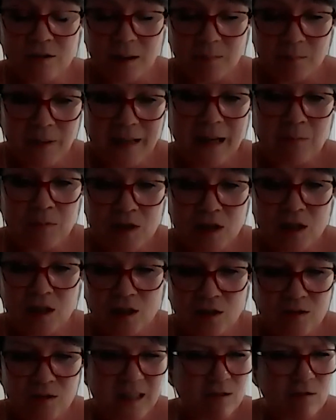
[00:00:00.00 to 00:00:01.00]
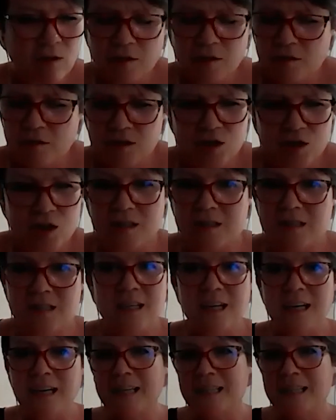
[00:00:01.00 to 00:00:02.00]
being able to use that rather than just
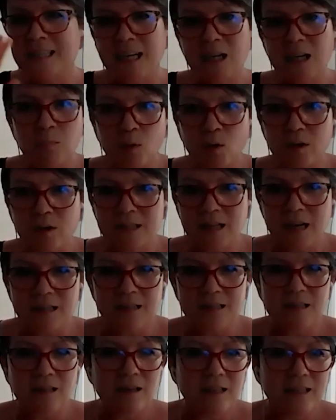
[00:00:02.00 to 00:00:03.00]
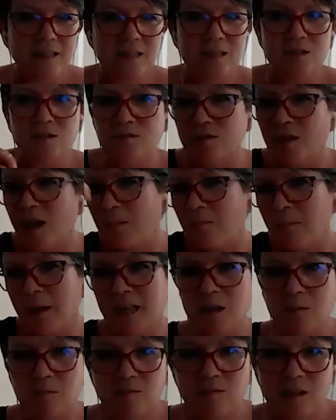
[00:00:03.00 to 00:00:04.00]
tick box exercises of
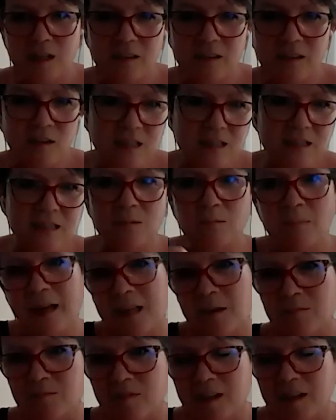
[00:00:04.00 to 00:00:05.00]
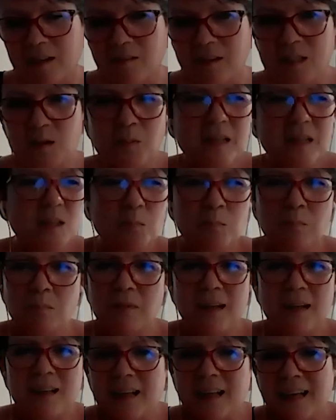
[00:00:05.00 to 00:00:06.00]
make them fill in this and make them fill in this, because
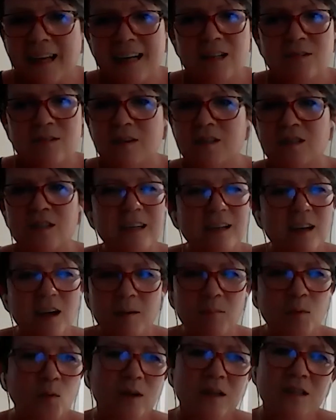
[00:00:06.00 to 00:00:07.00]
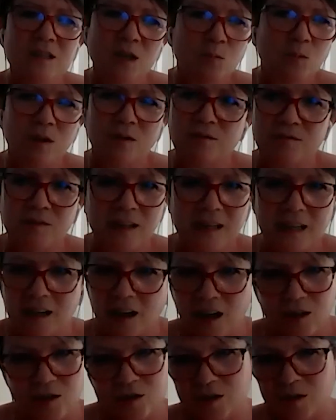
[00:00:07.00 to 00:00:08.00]
employees don't want to fill in
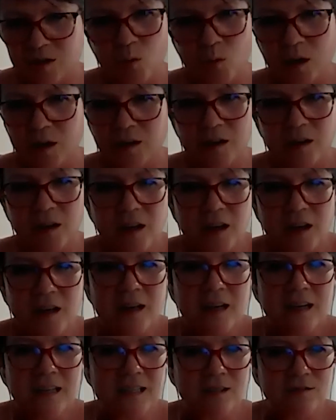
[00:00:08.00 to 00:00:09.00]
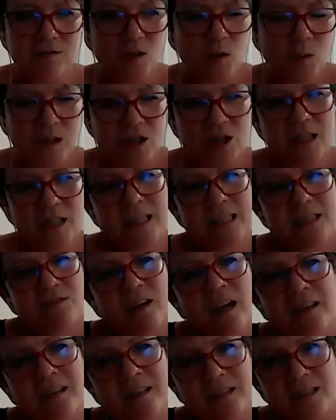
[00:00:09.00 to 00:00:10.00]
101 different questionnaires if
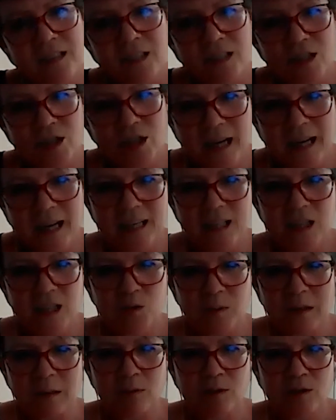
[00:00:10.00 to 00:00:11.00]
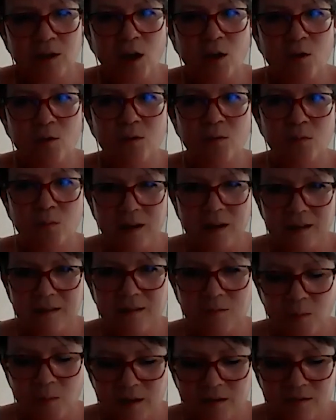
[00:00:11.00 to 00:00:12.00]
nothing's going to change. People know
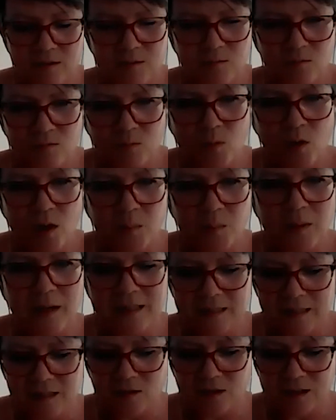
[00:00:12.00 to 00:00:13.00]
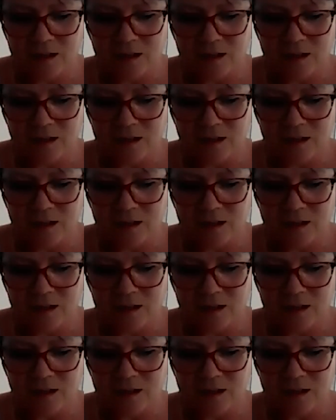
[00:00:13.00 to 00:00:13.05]
when workplaces are